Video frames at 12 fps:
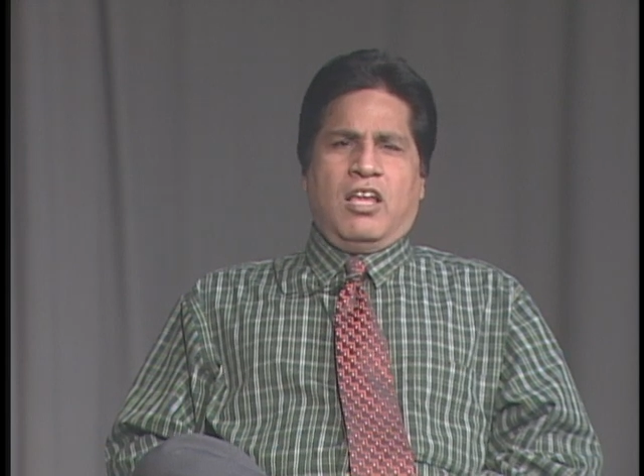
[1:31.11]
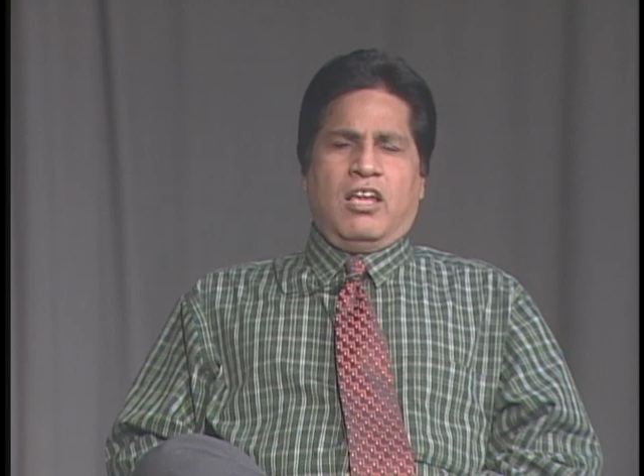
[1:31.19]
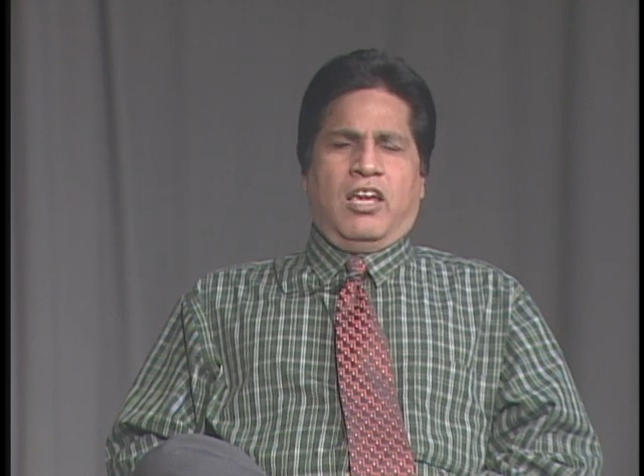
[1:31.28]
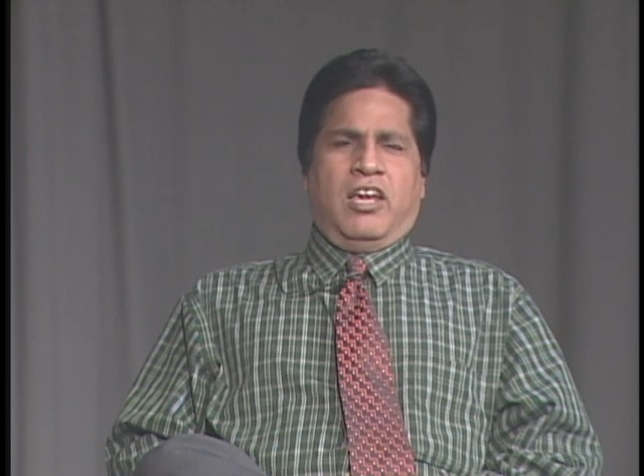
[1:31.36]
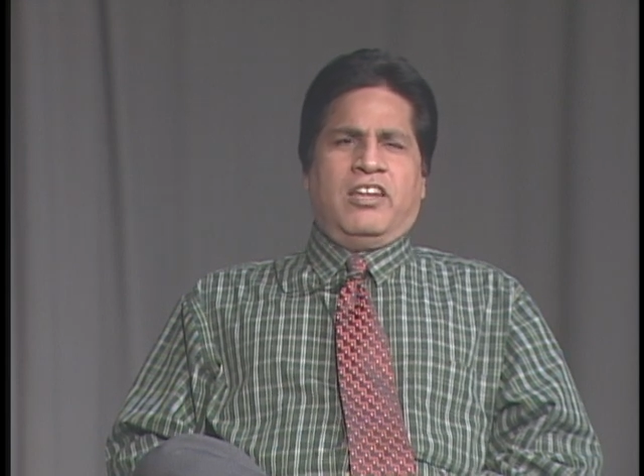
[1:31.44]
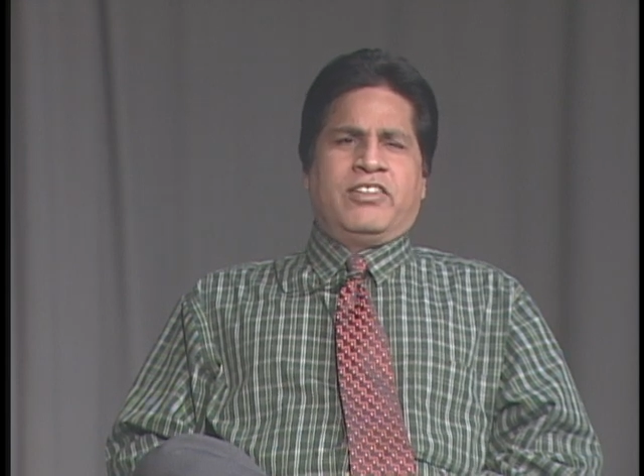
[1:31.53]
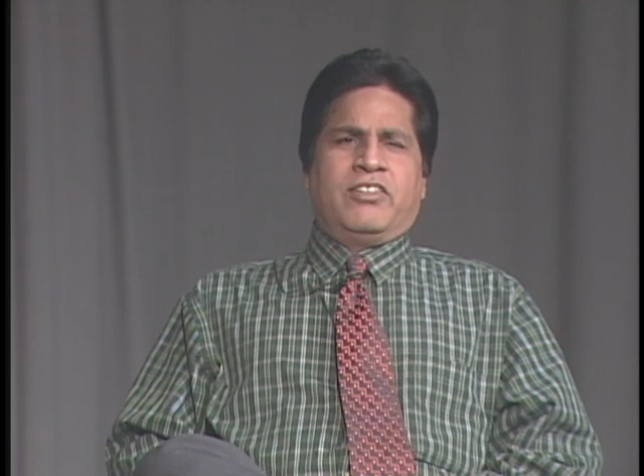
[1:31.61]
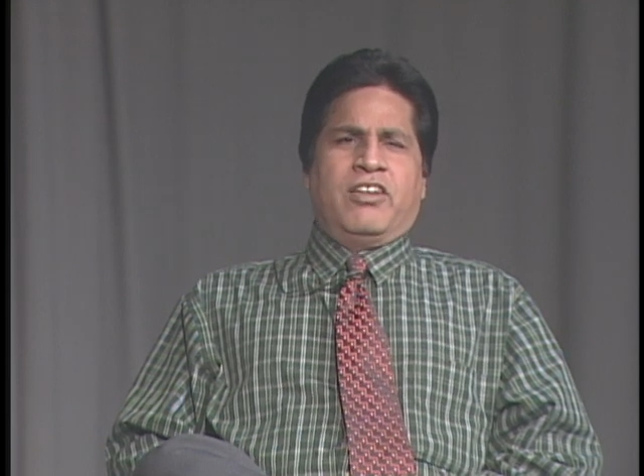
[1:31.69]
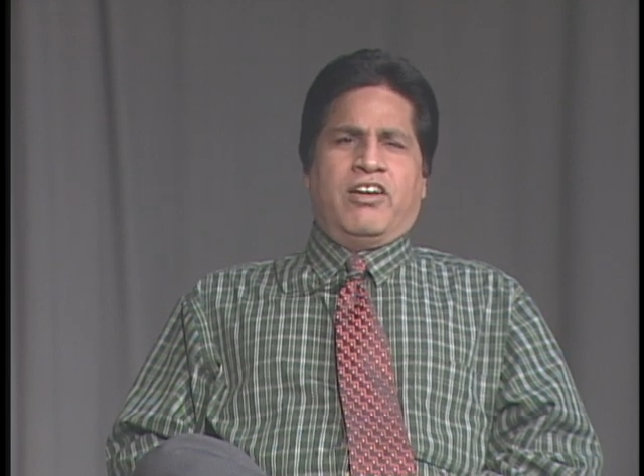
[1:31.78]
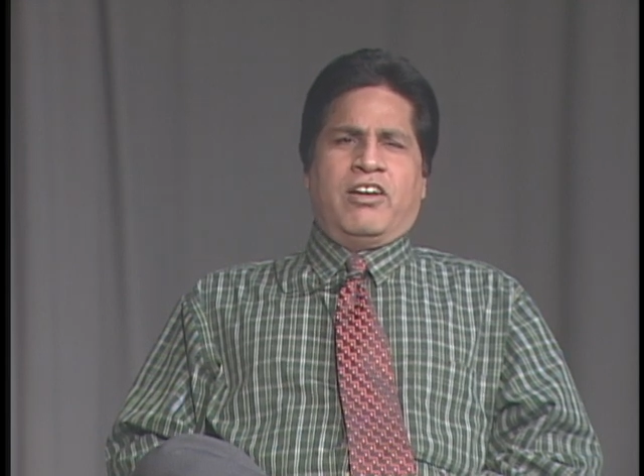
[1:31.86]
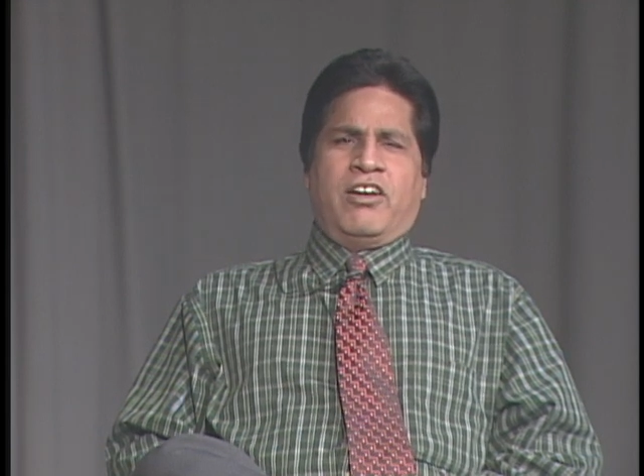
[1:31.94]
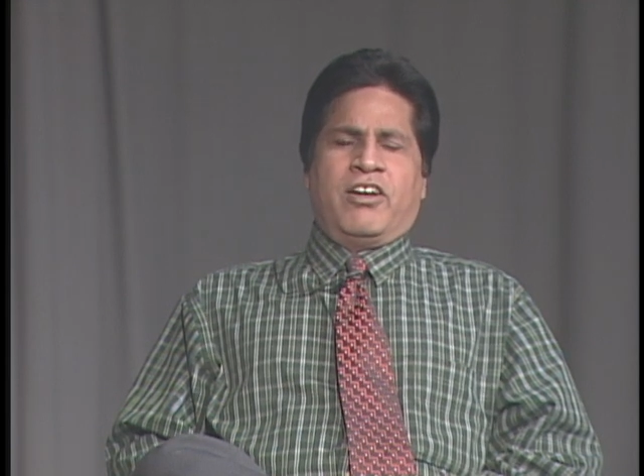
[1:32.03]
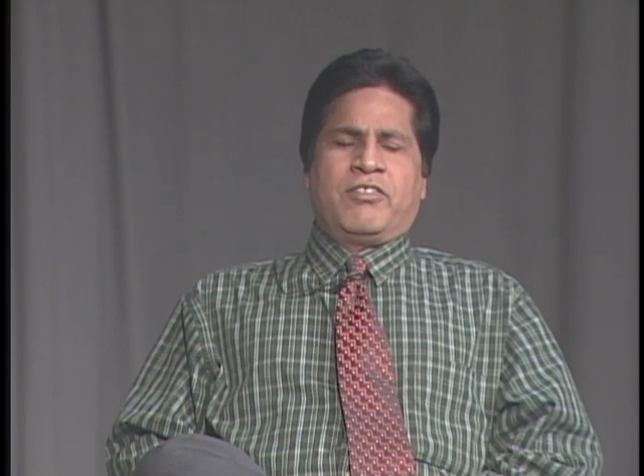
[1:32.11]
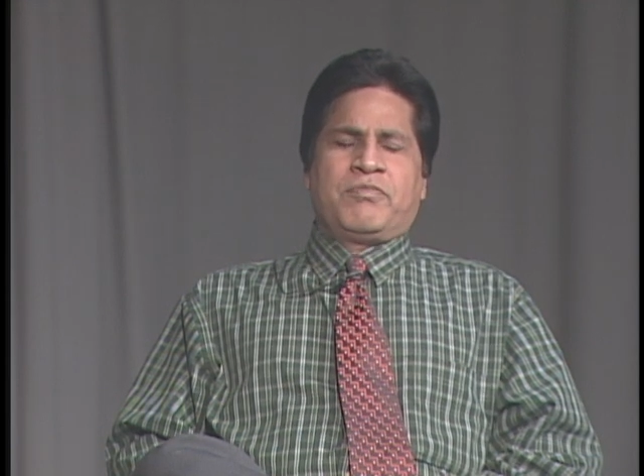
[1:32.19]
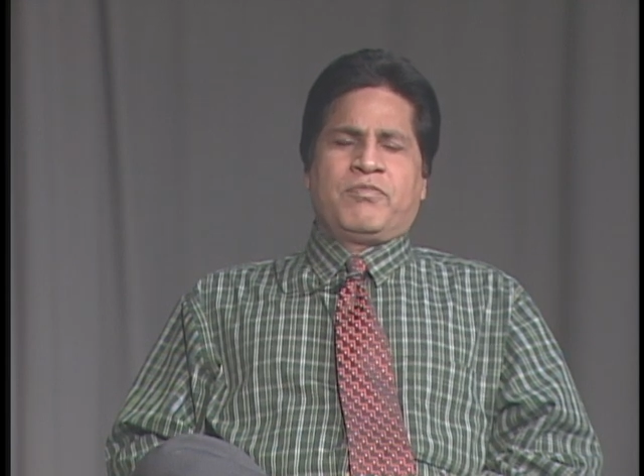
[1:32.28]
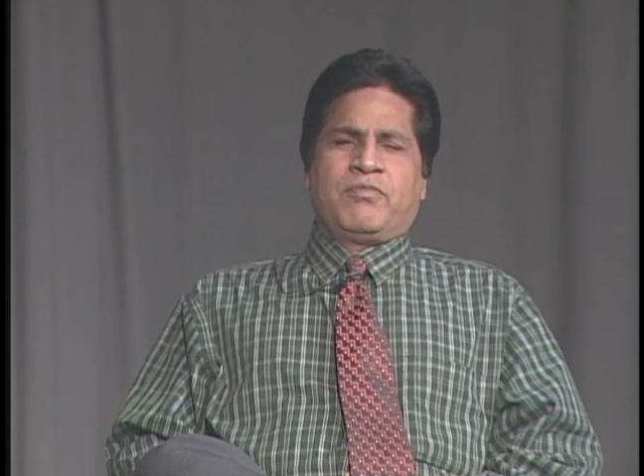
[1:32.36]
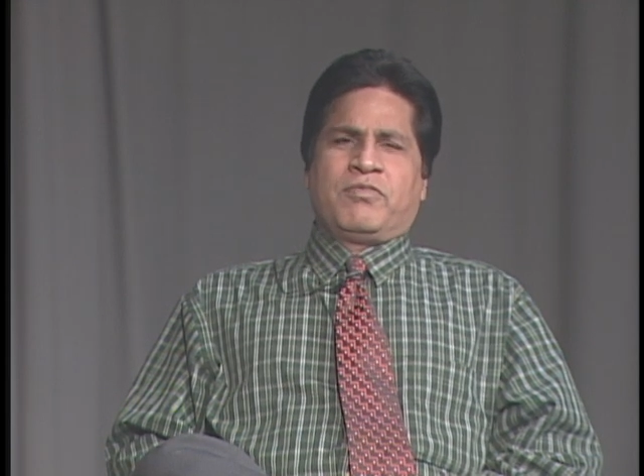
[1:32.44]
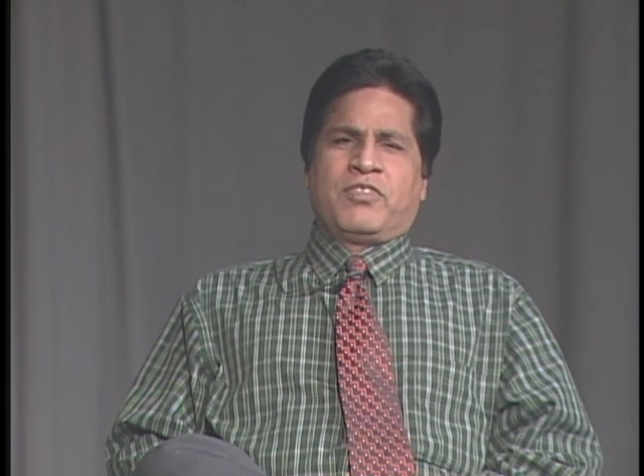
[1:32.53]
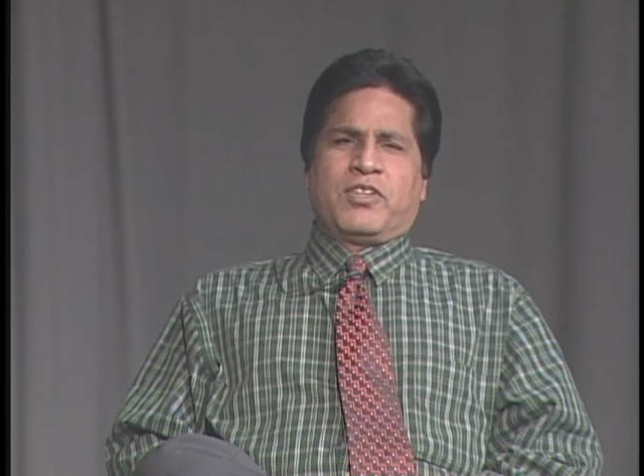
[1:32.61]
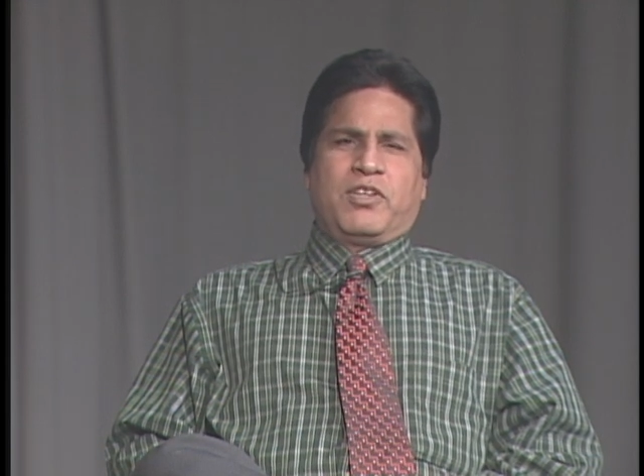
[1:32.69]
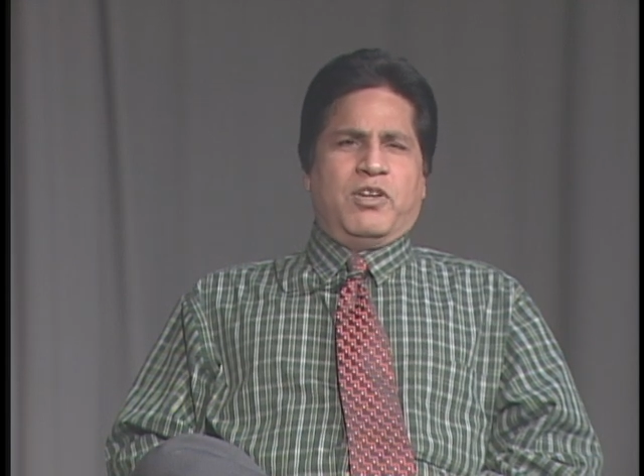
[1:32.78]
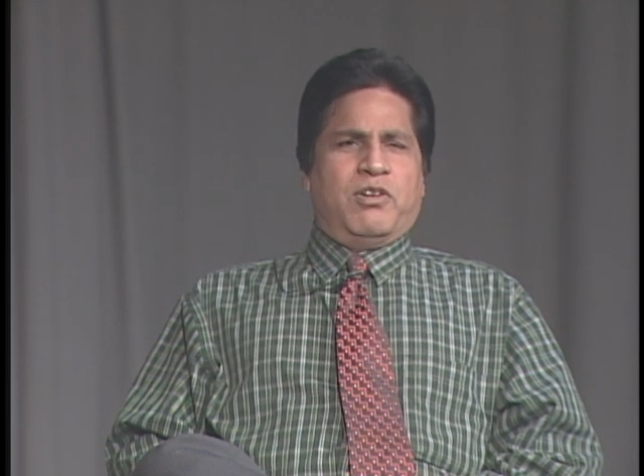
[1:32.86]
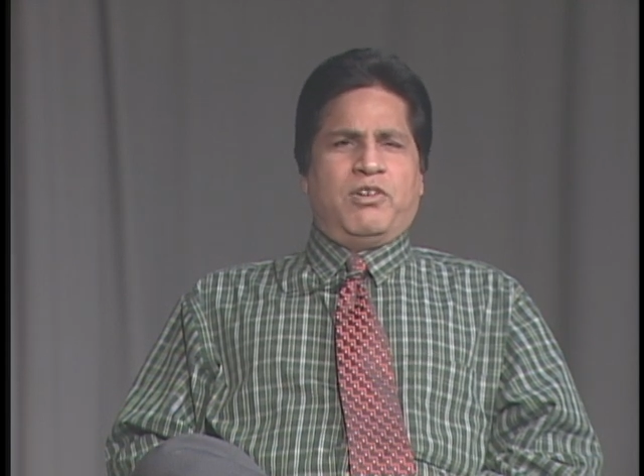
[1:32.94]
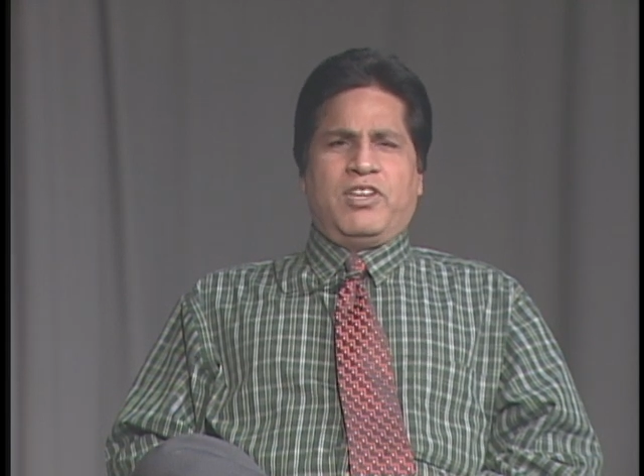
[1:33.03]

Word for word: And, uh, you know,